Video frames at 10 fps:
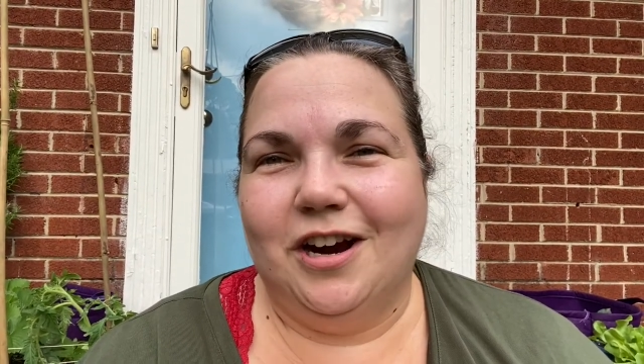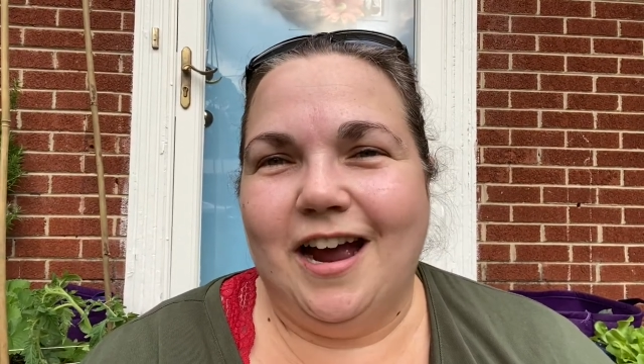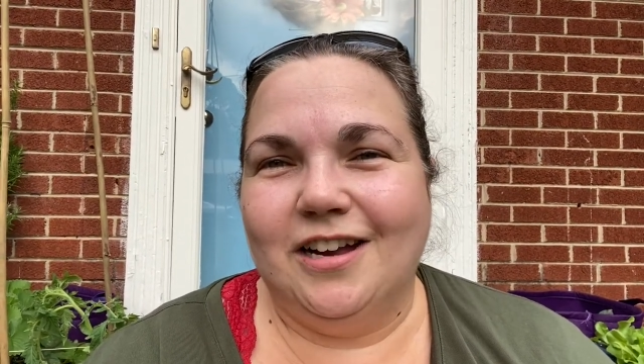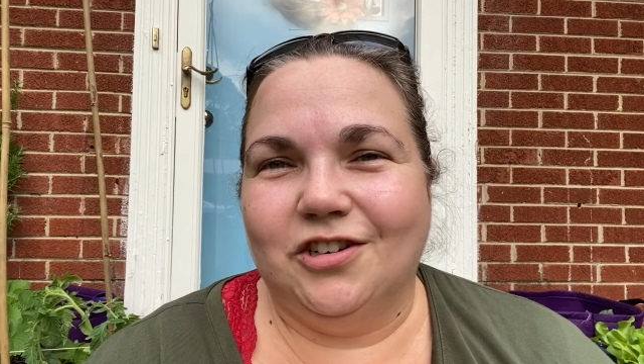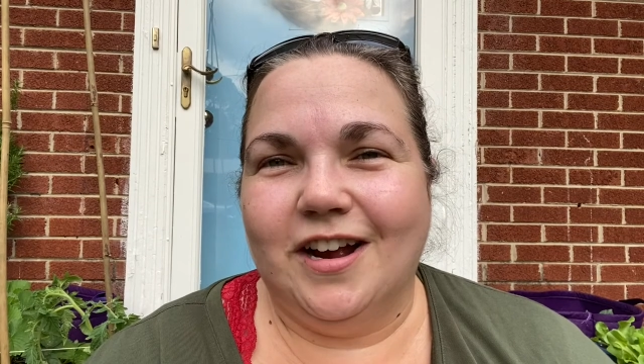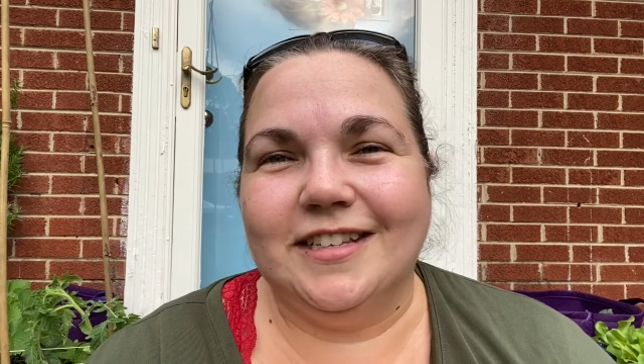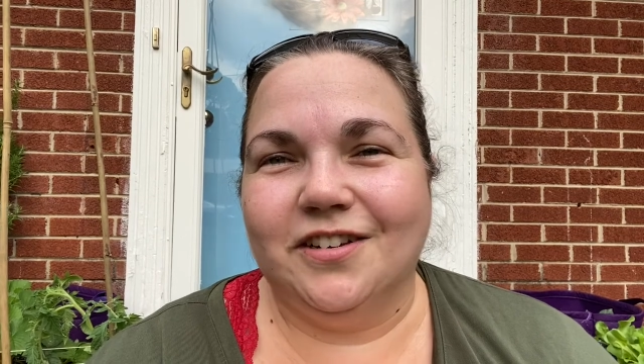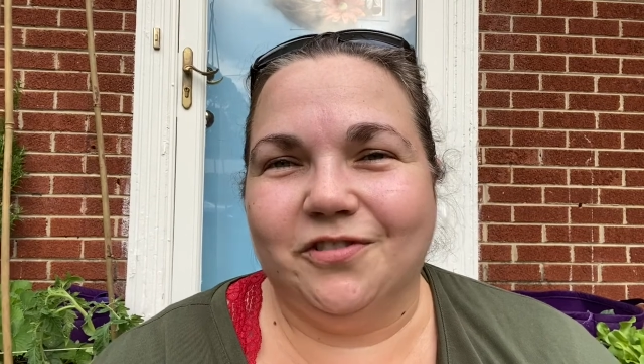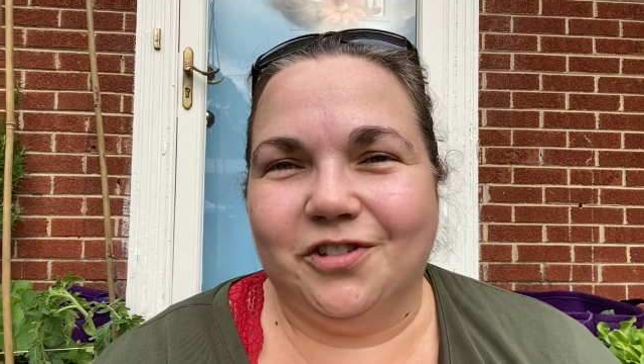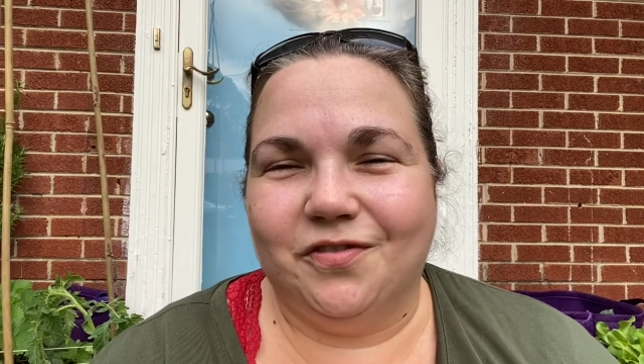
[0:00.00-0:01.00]
I tried
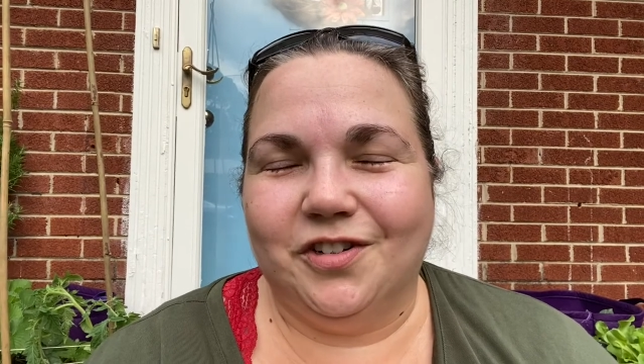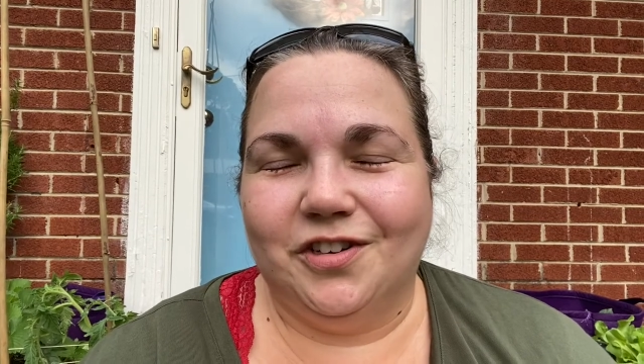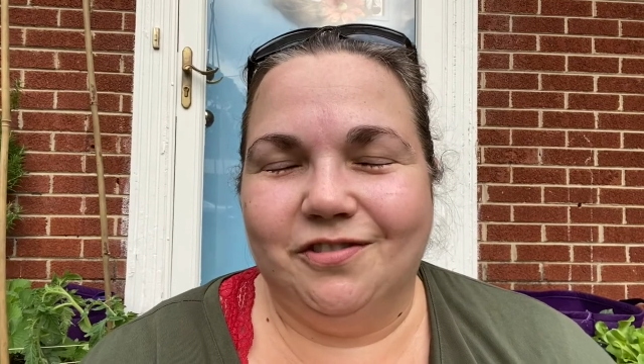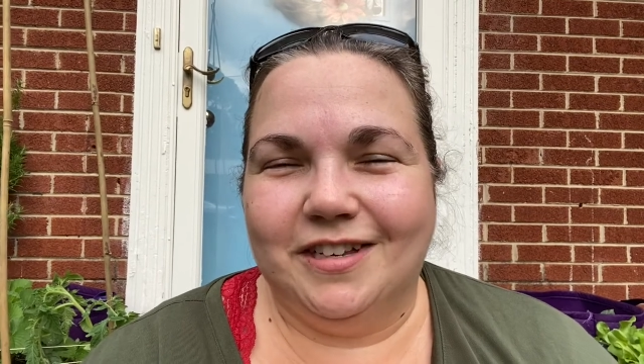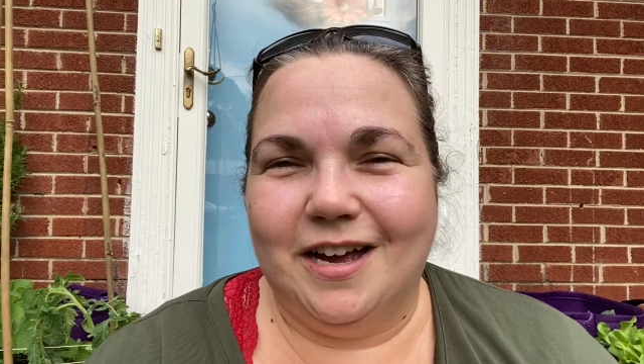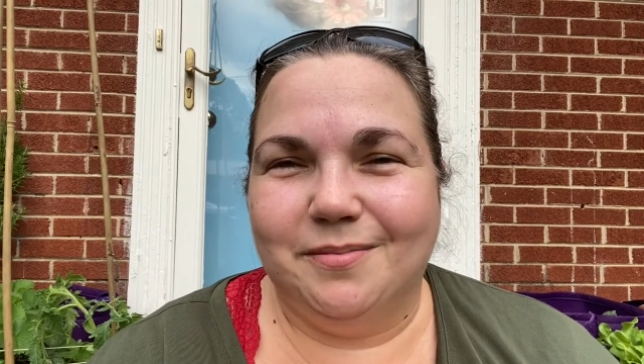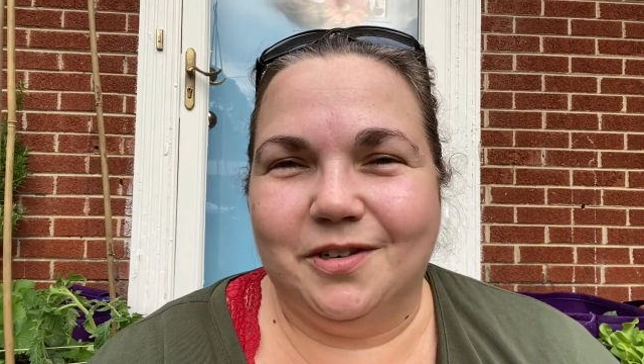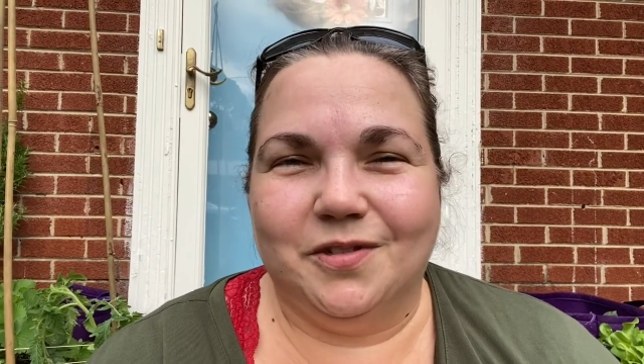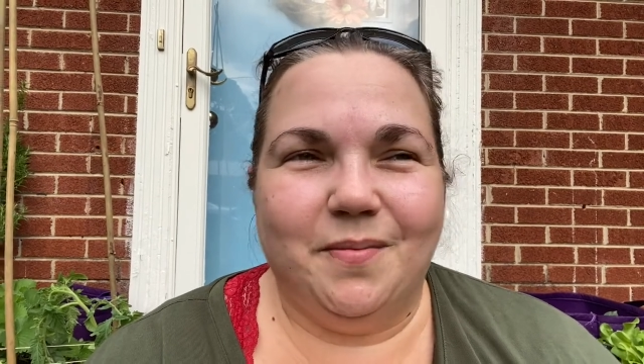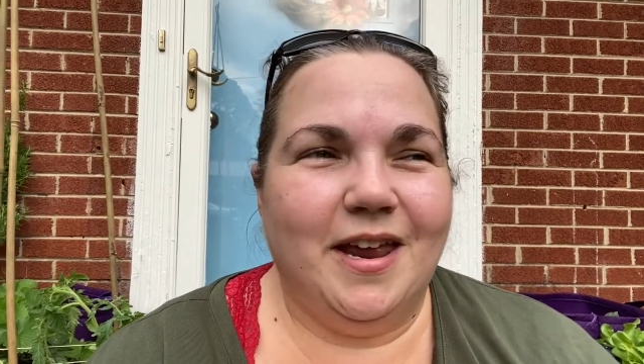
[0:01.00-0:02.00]
several different new types
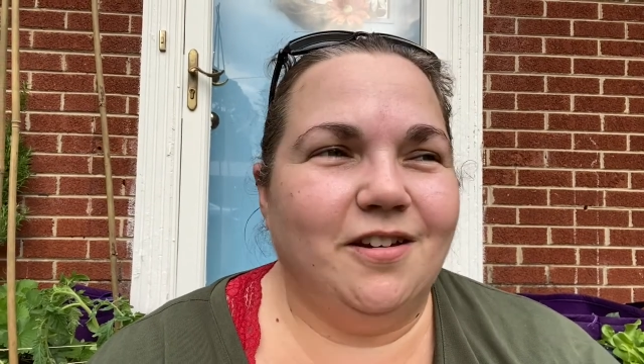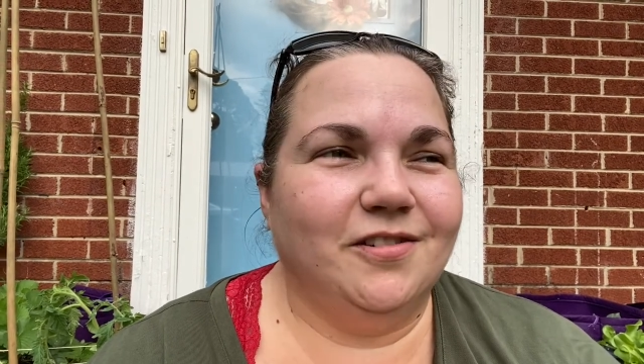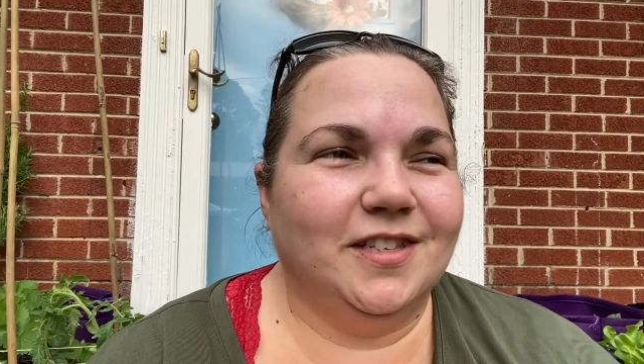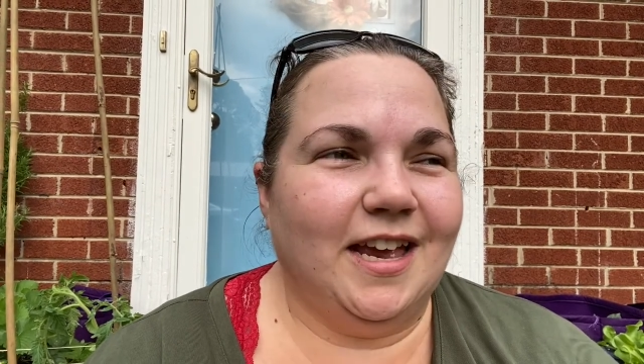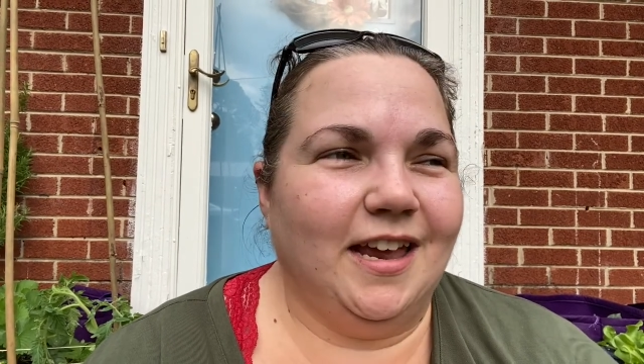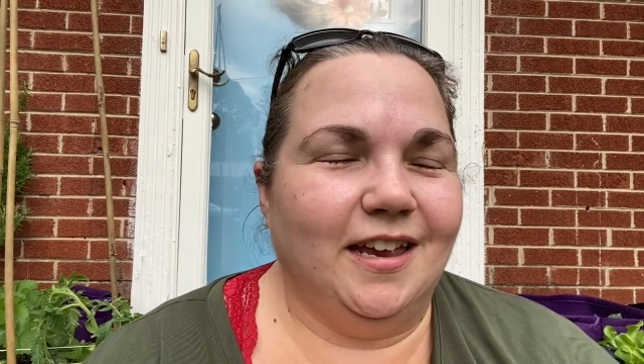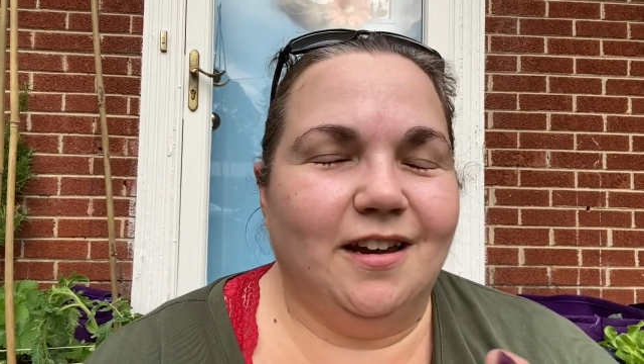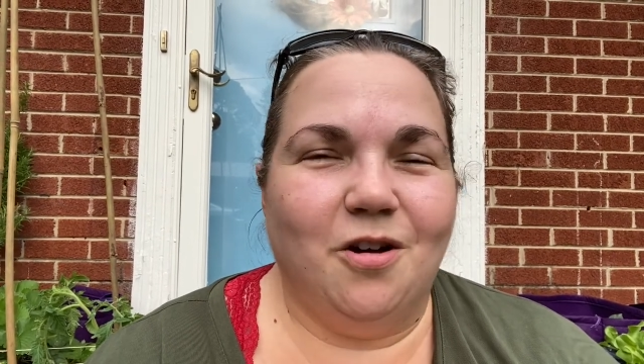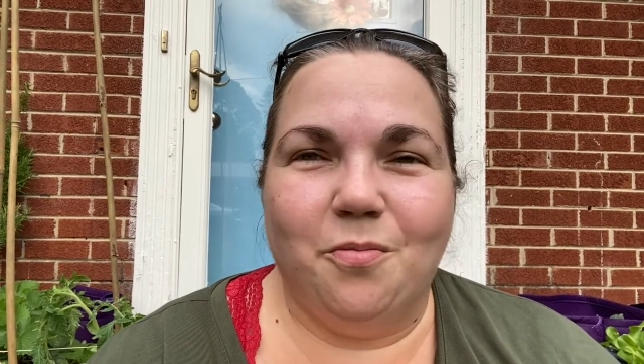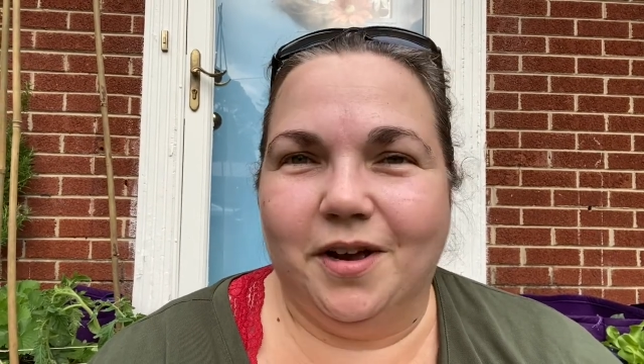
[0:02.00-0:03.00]
of tomatoes and
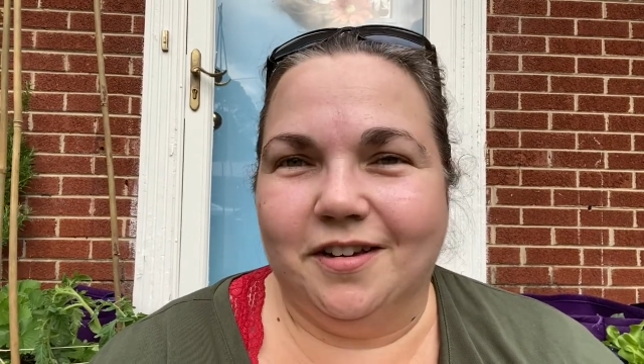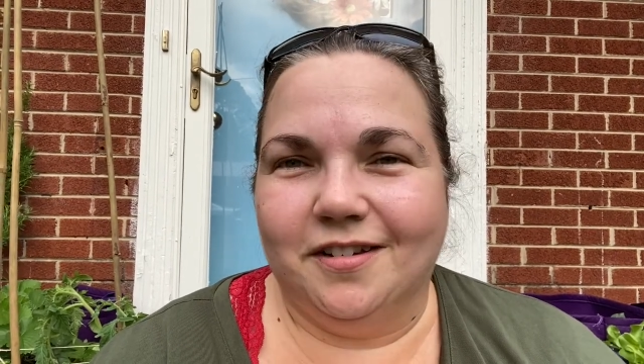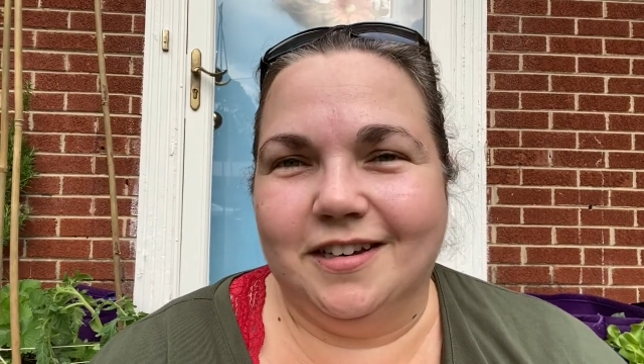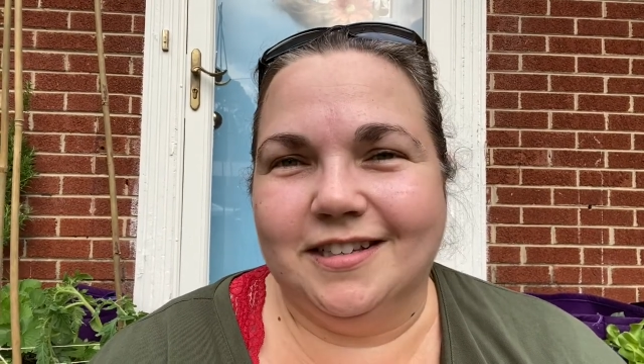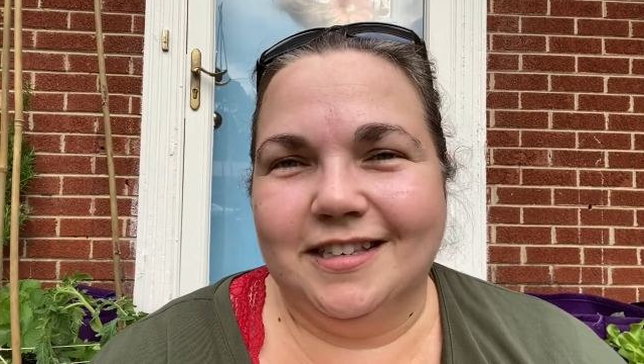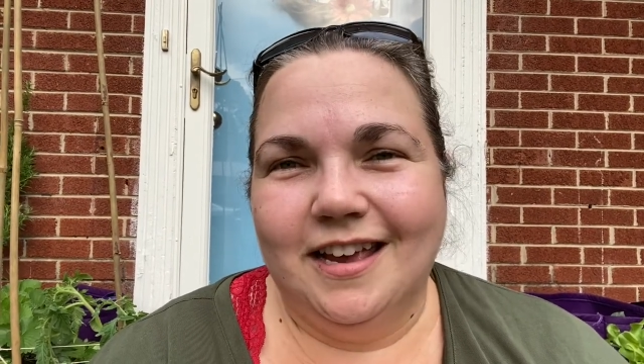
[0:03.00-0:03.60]
oh my goodness,